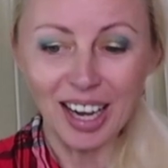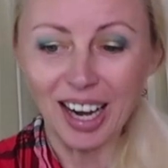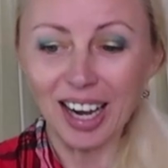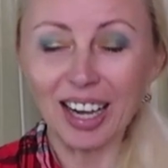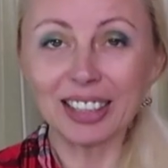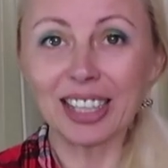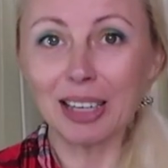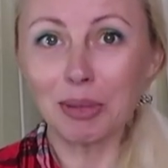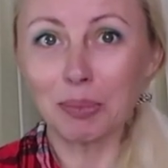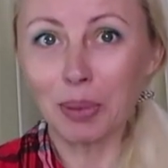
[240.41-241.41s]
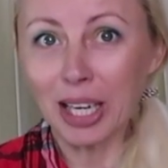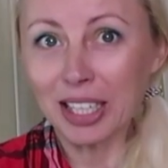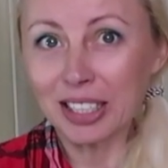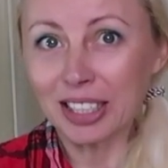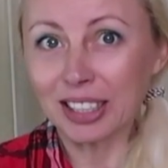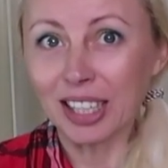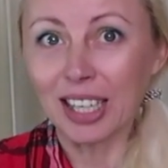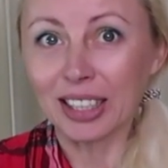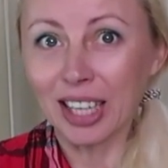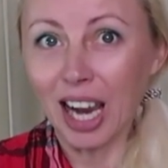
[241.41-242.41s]
uh, diamond painting
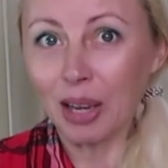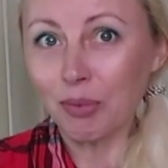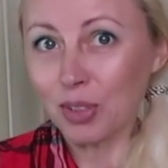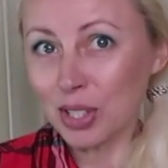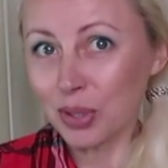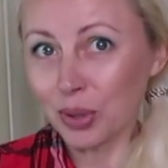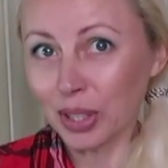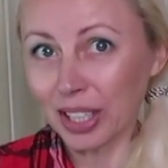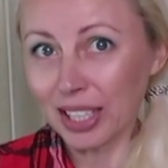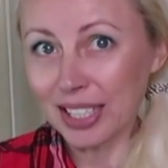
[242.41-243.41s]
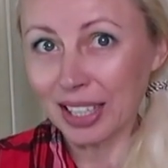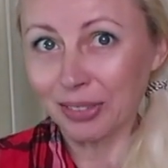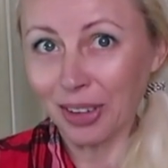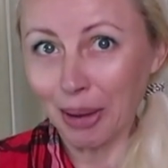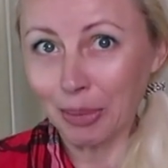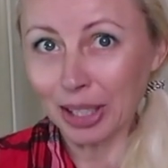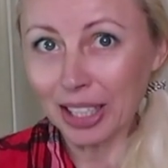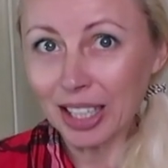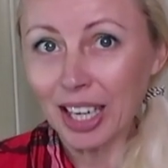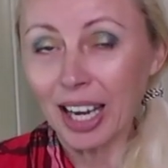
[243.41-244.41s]
time with your kids and
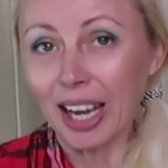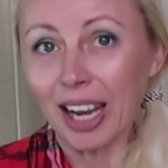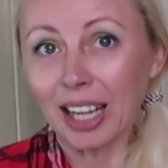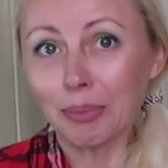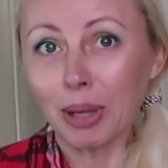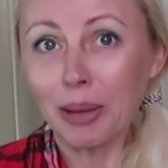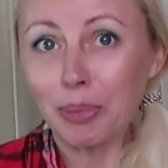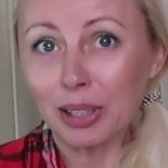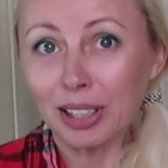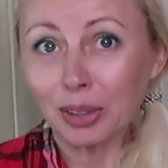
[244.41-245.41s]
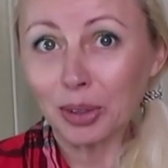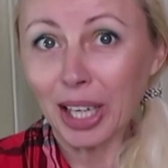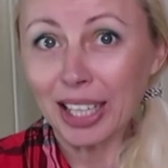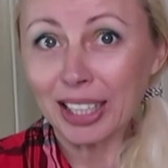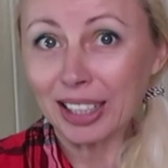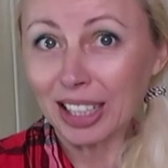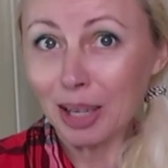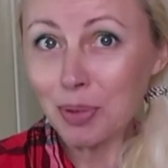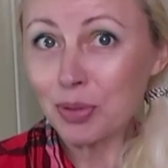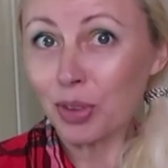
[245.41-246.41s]
family and maybe little tiny
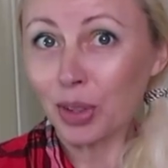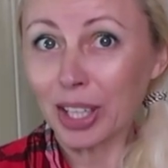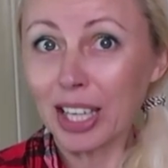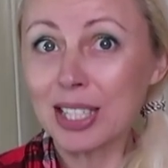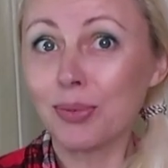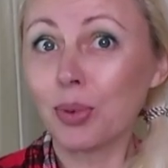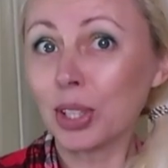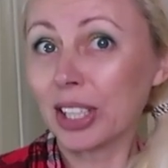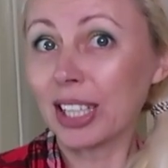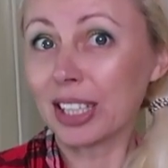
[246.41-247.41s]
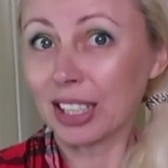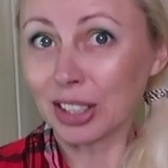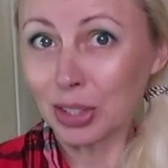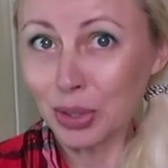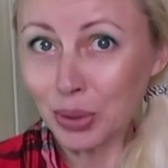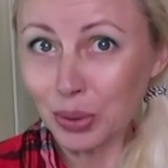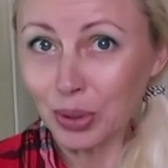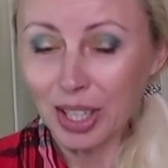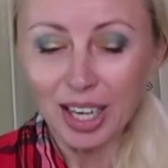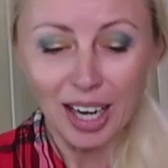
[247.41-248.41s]
tips for kids what they can
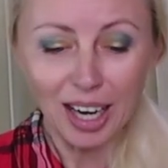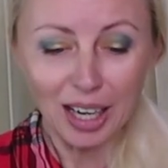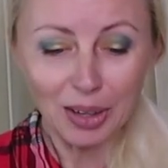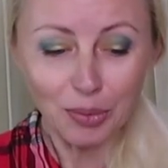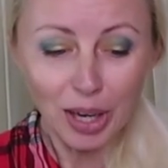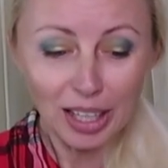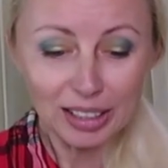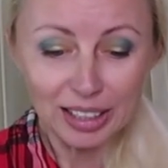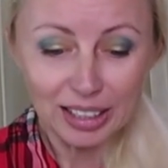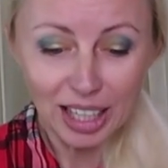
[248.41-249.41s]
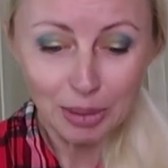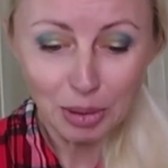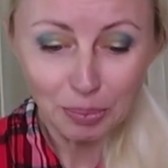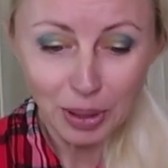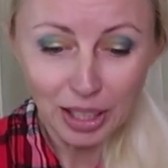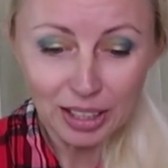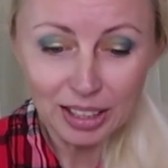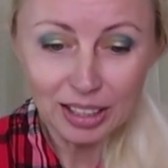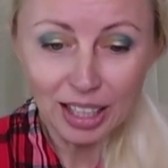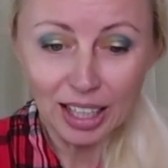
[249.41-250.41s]
do uh, while they diamond
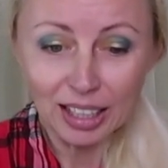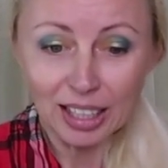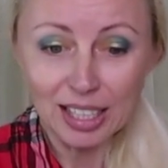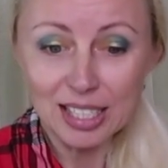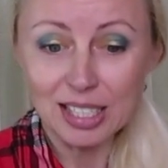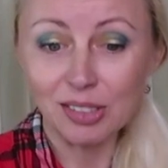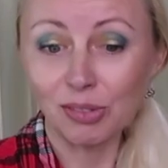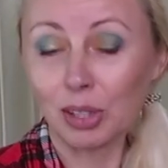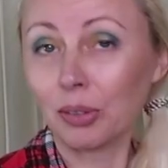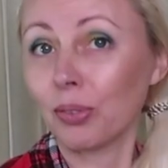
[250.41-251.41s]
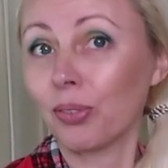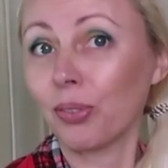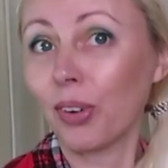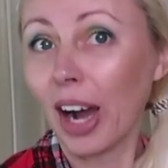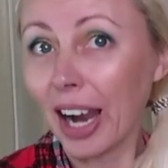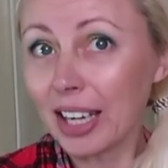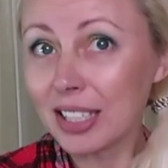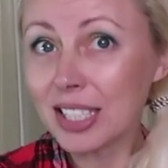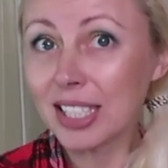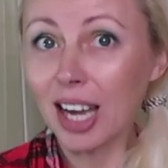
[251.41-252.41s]
painting and it's will
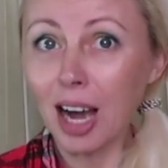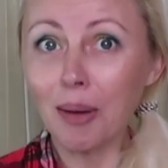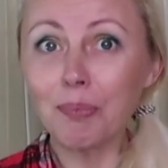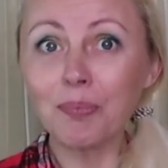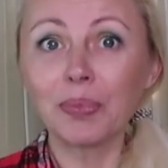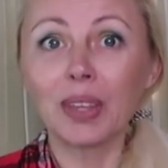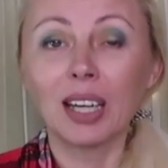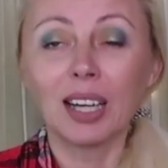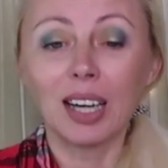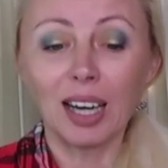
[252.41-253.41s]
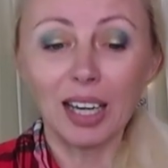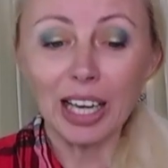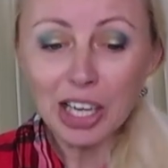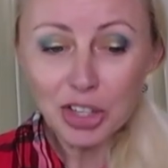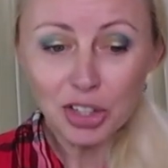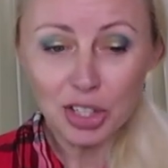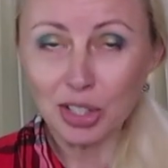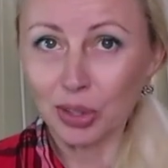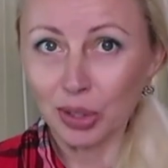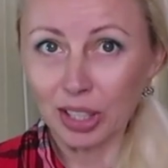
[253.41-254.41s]
find some uh,
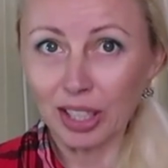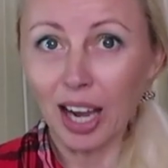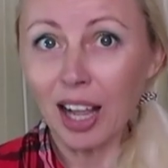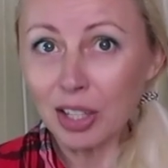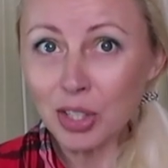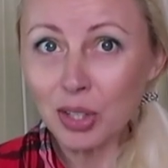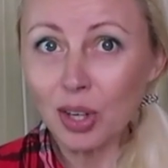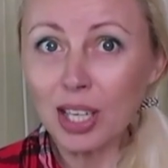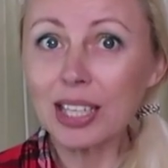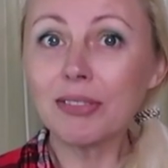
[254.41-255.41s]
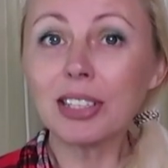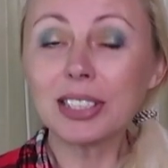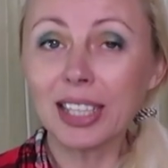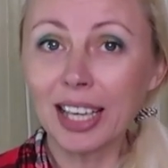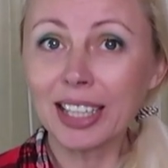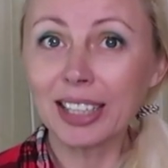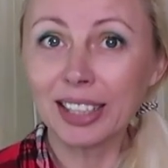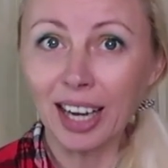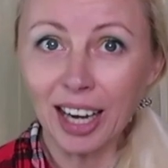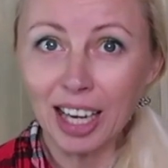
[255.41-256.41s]
interest to it also it will take
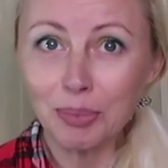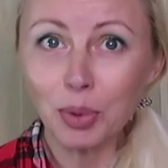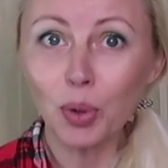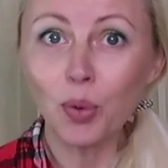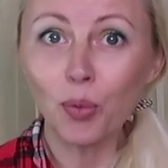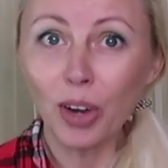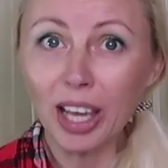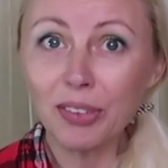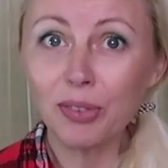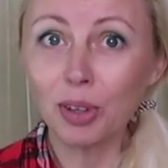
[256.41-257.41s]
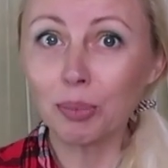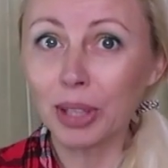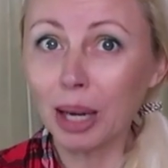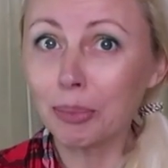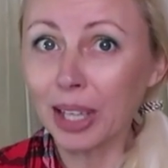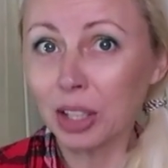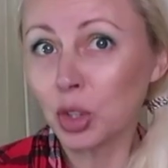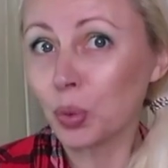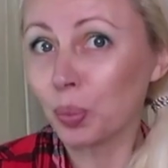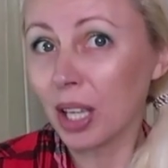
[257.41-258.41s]
time away from them not
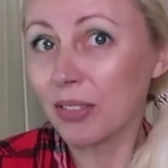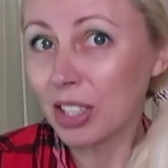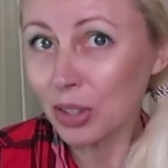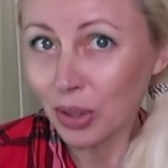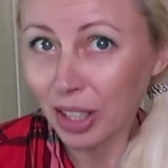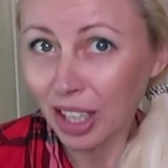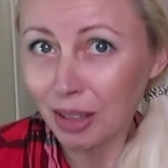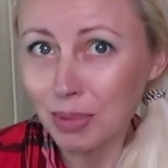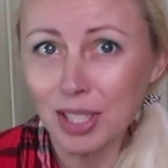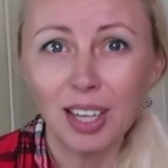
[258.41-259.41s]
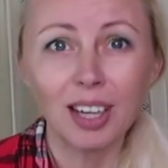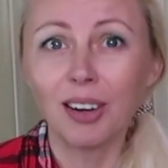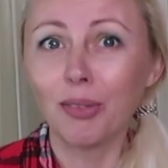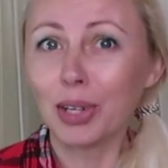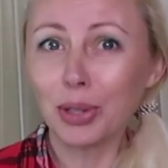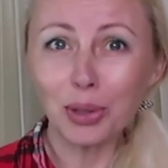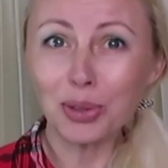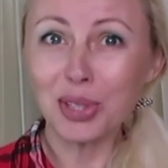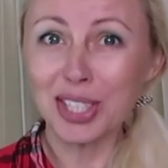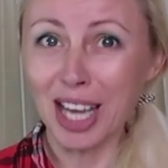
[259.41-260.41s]
to play video games we know
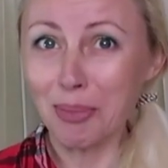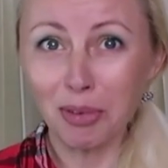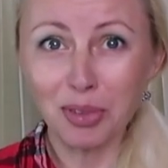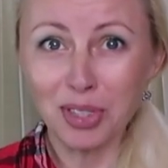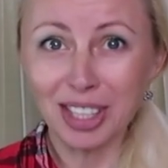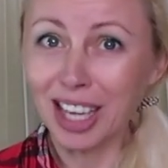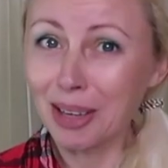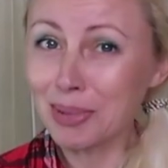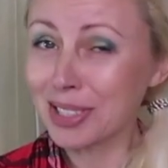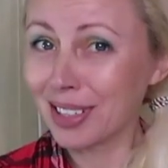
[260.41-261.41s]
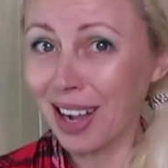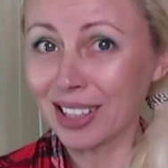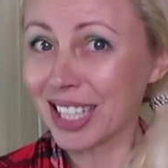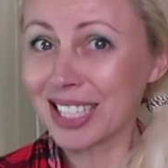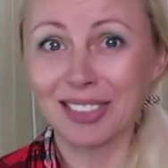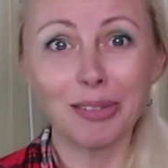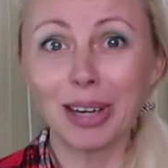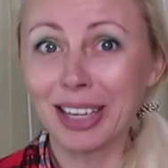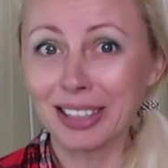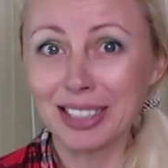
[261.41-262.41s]
there's some of those games not as
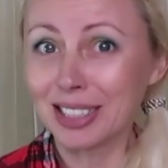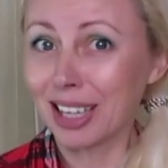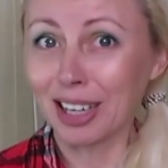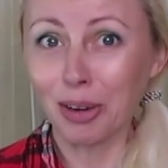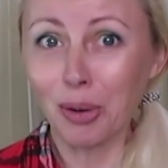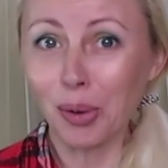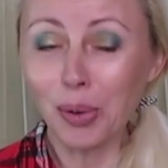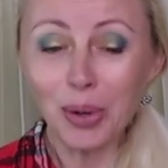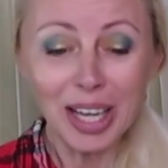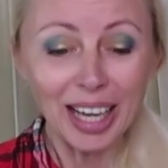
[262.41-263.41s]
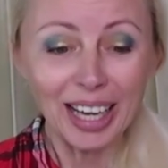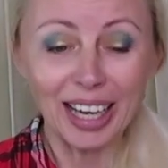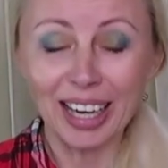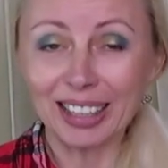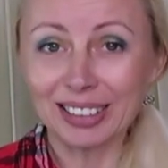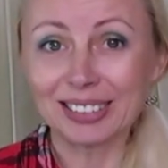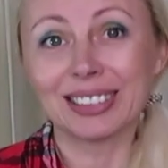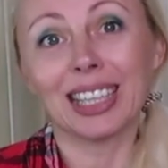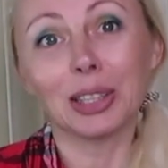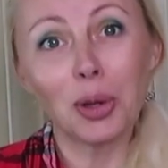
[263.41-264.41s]
greatest at all and
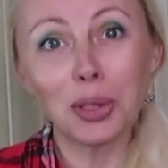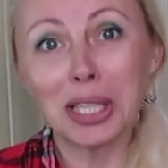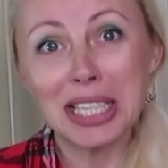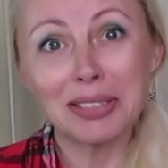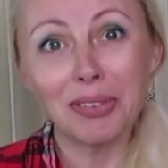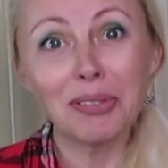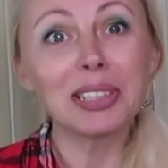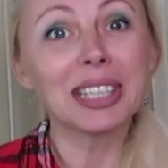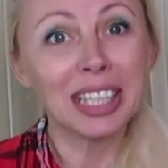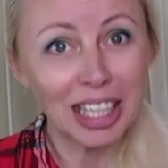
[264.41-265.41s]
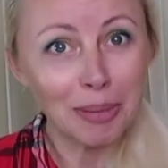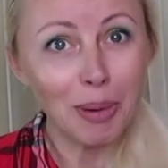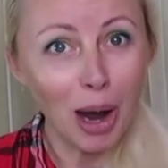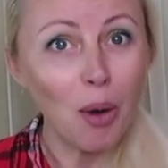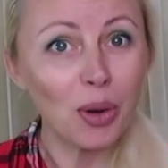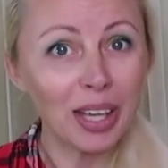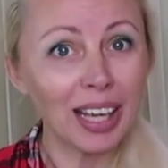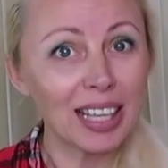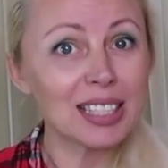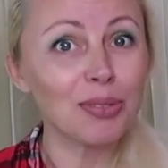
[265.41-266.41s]
the longest we will keep our
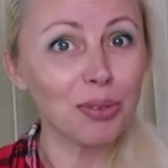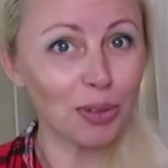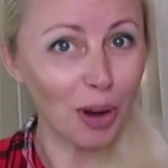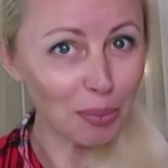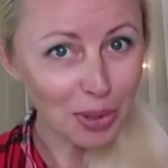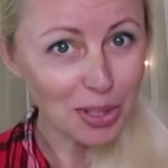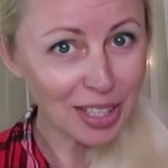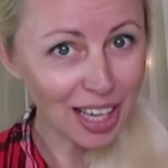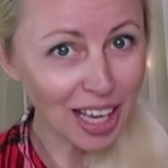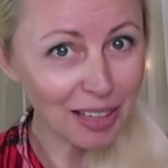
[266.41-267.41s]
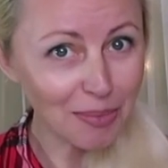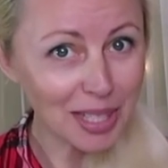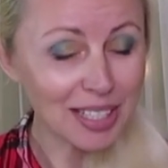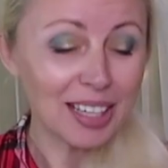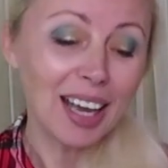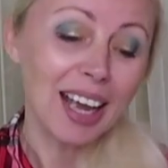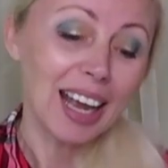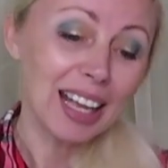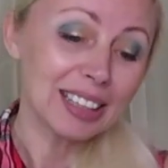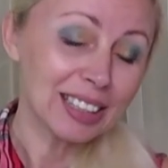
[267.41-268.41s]
kids from those games
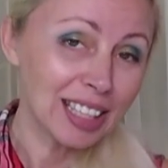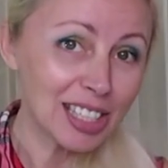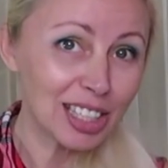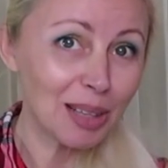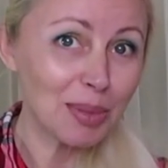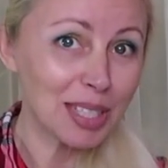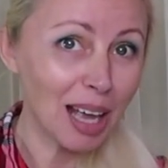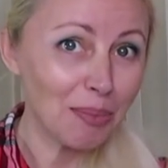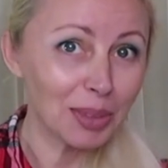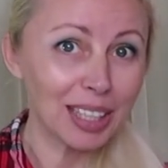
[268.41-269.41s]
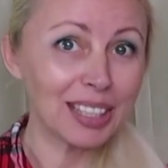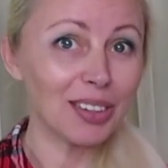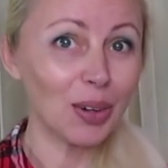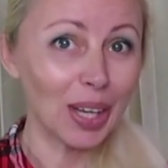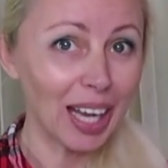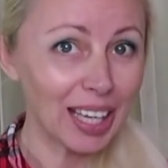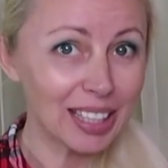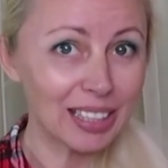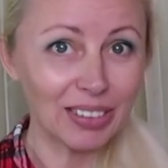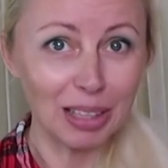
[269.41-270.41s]
and teach them something
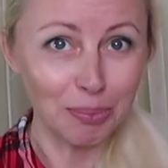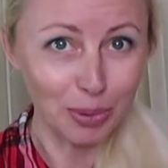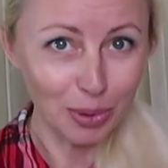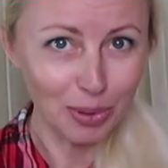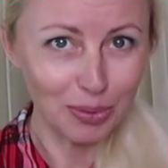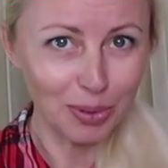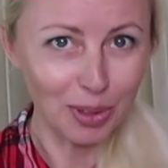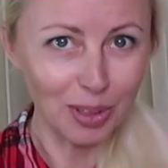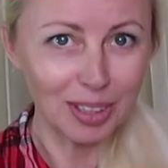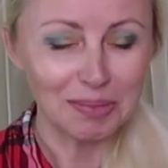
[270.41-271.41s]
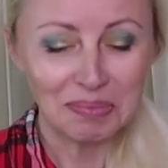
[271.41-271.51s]
creative and beautiful